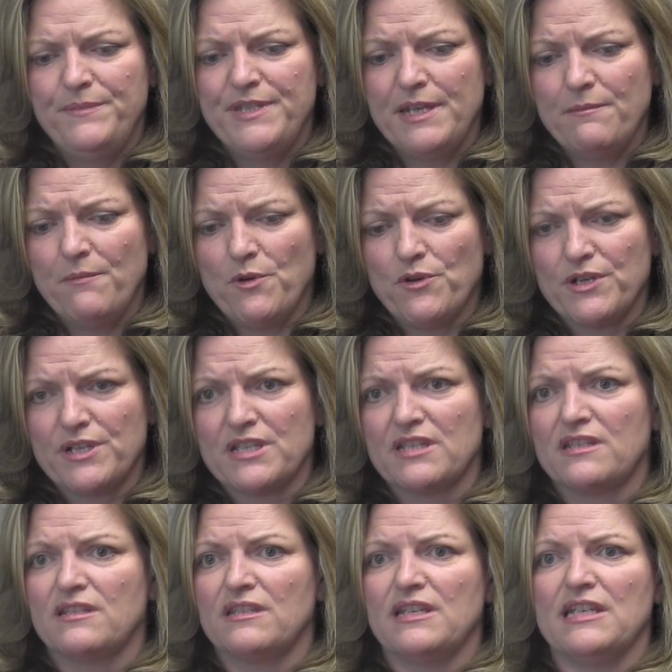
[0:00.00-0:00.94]
Tim
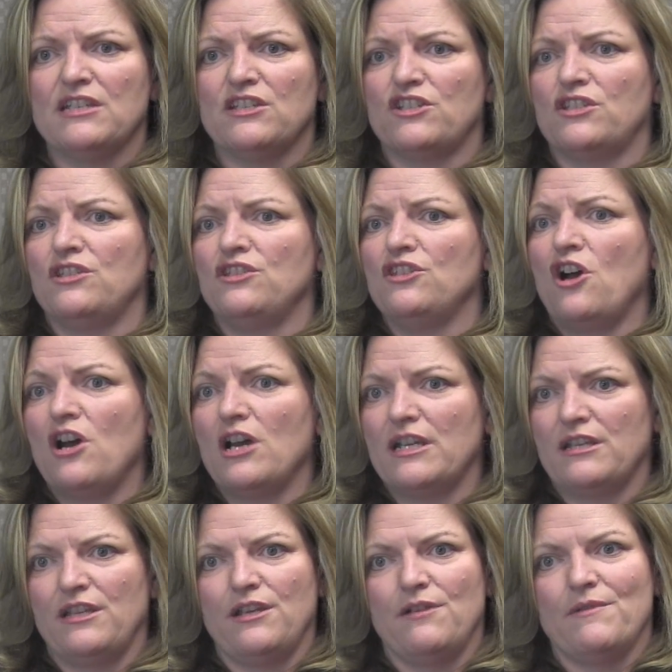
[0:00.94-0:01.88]
Hortons is
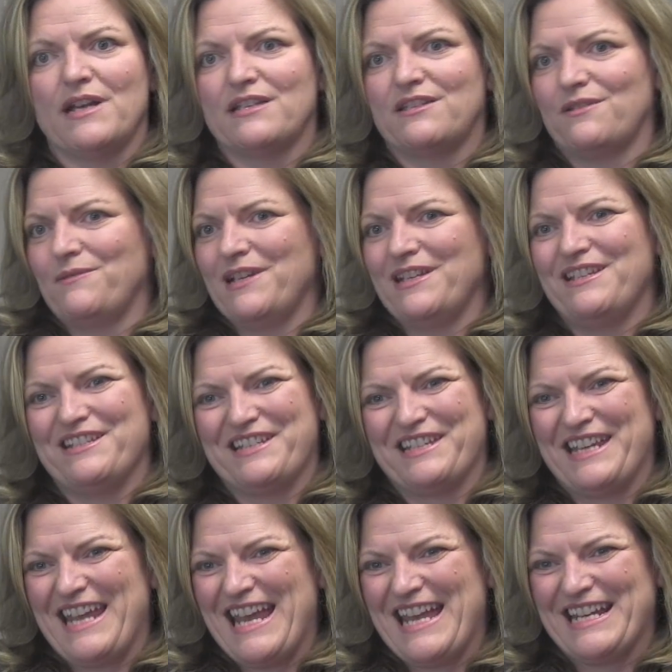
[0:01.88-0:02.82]
not in the US the way that it
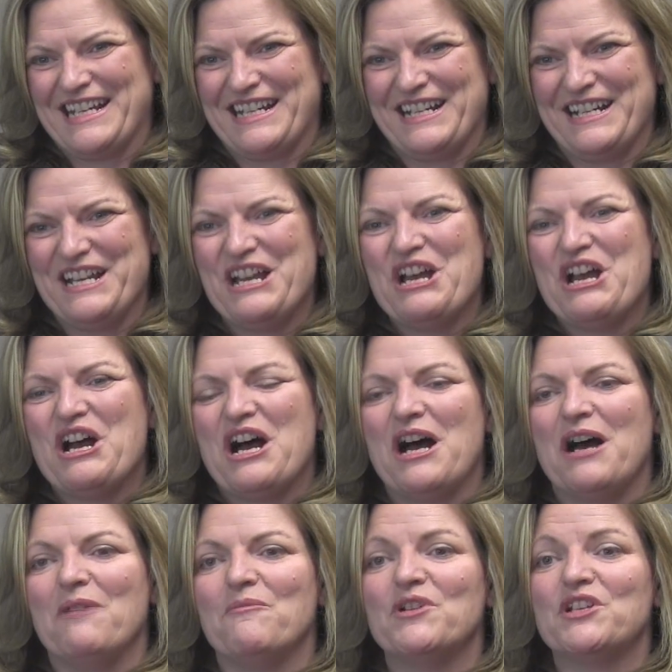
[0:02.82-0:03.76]
is in Canada,
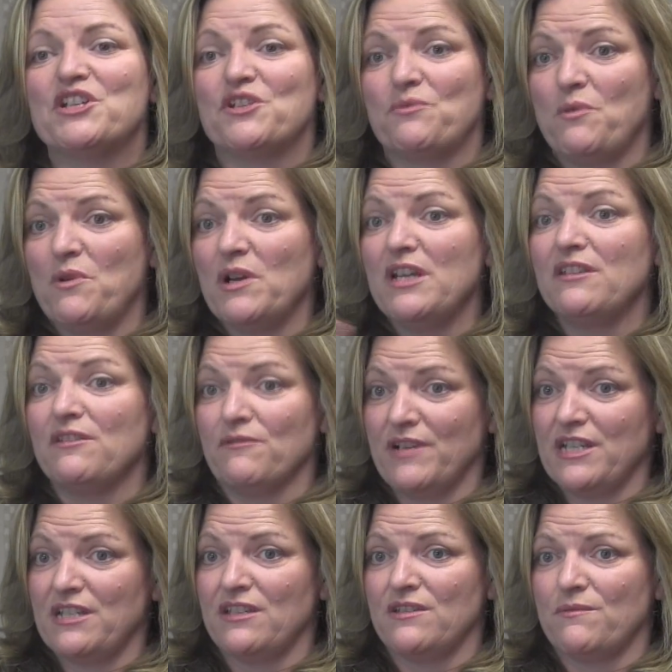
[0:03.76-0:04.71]
which is one of the
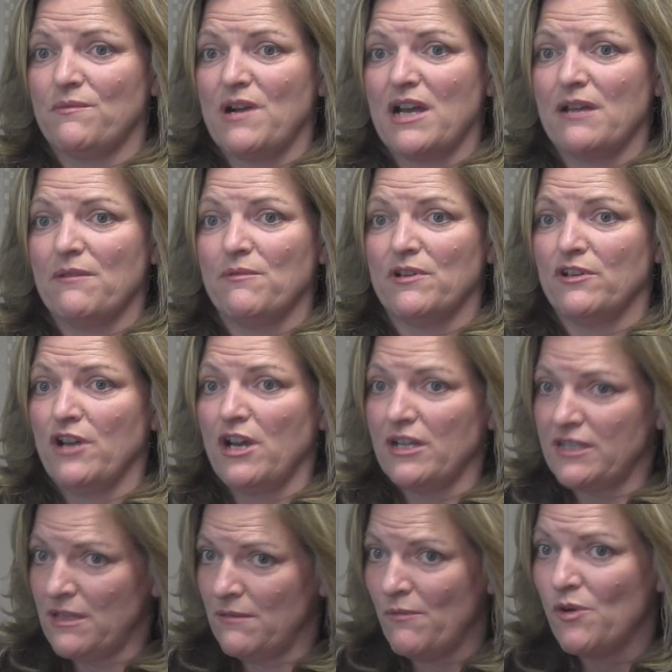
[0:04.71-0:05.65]
reasons why we're
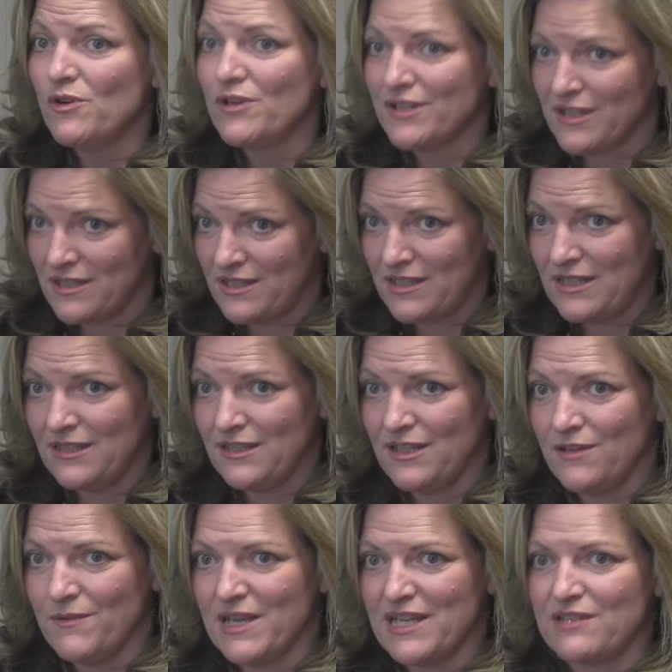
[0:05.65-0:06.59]
not Tim Hortons in
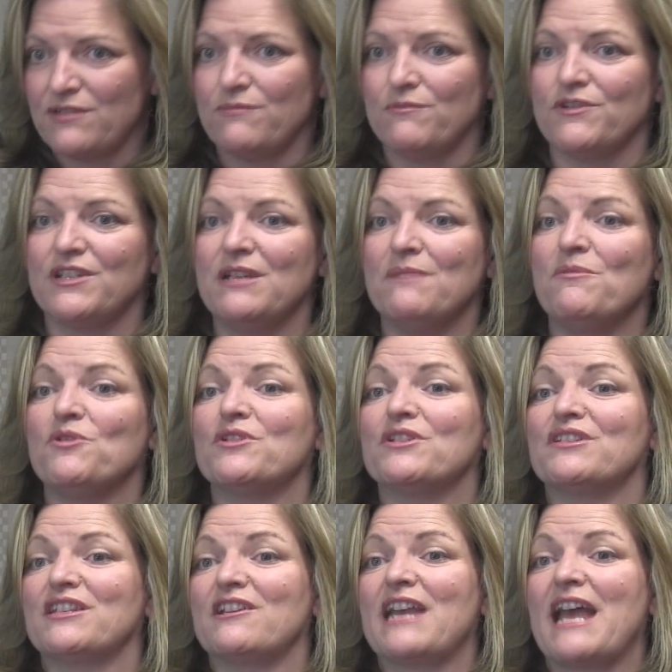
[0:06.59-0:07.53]
the US. We're Tim
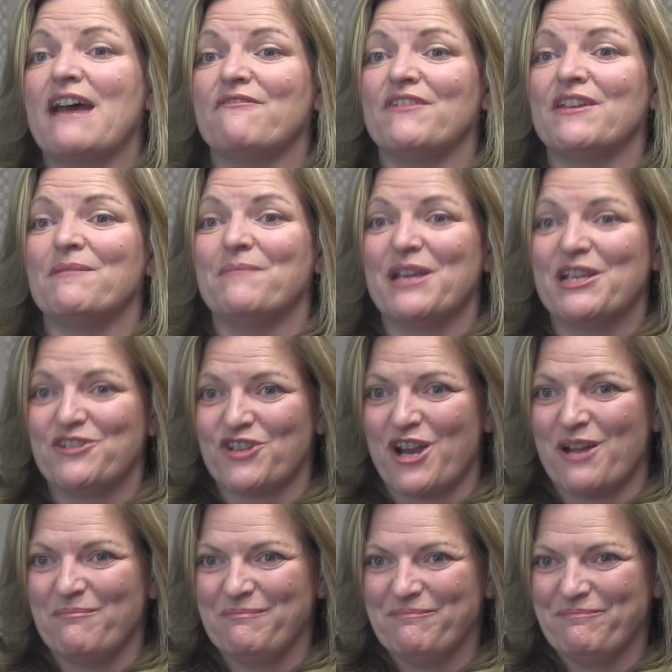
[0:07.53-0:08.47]
Hortons Cafe and Bake
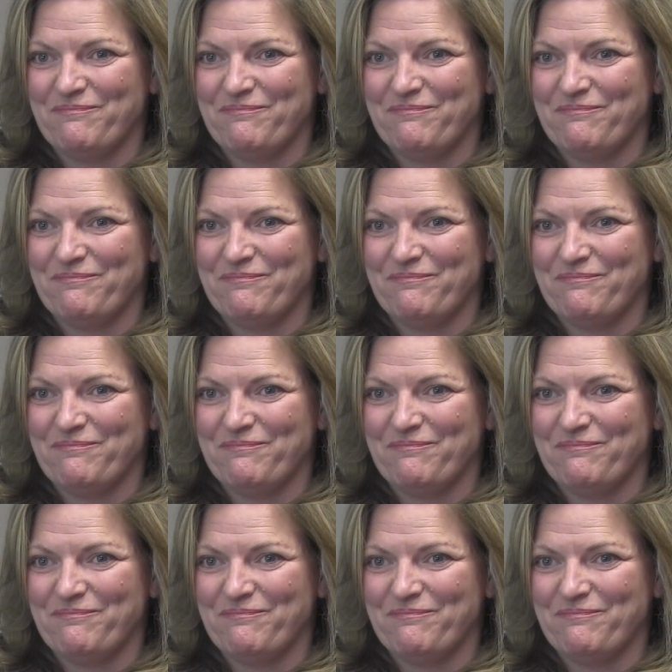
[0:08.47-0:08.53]
Shop.